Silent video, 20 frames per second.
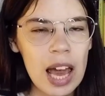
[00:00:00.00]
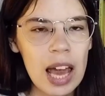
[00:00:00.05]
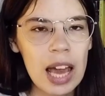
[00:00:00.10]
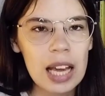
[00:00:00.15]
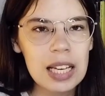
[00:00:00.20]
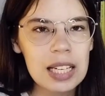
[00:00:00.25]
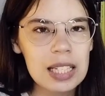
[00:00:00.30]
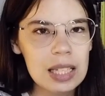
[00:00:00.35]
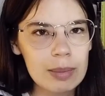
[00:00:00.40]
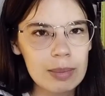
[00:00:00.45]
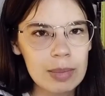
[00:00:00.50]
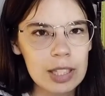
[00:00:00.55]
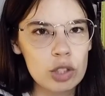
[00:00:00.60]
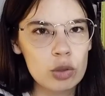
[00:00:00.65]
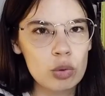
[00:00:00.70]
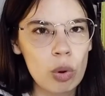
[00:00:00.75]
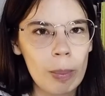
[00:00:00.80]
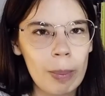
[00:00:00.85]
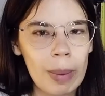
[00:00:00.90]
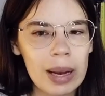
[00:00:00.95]

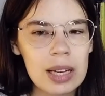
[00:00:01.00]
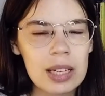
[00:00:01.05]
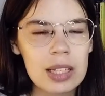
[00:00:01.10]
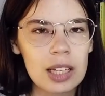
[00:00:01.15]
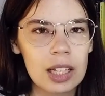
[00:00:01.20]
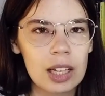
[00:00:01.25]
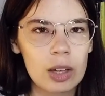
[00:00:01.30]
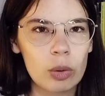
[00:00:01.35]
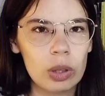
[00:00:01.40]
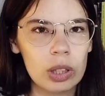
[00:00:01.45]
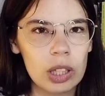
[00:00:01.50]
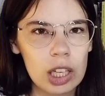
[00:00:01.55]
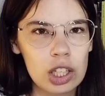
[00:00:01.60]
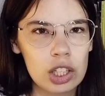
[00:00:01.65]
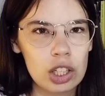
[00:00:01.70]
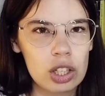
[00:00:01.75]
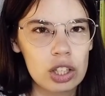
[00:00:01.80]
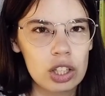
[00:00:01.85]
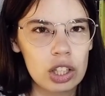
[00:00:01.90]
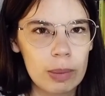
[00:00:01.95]
intimate romantic
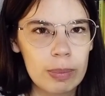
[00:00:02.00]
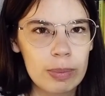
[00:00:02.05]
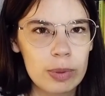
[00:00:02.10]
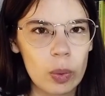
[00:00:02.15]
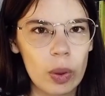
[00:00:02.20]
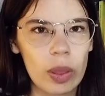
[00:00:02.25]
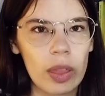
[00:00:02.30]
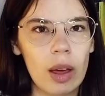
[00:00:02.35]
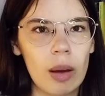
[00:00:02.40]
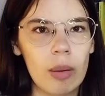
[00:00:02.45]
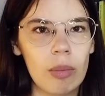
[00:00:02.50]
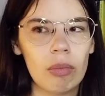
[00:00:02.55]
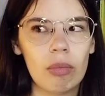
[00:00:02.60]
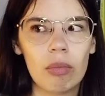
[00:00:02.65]
relationships with them.